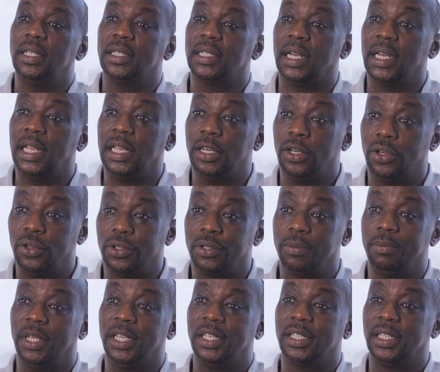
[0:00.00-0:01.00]
is an
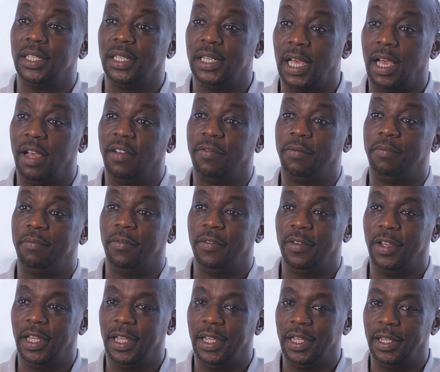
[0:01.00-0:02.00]
endorsement enough
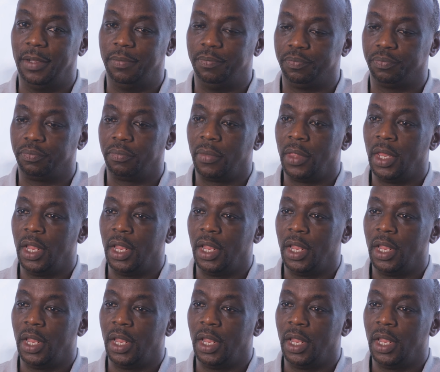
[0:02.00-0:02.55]
um,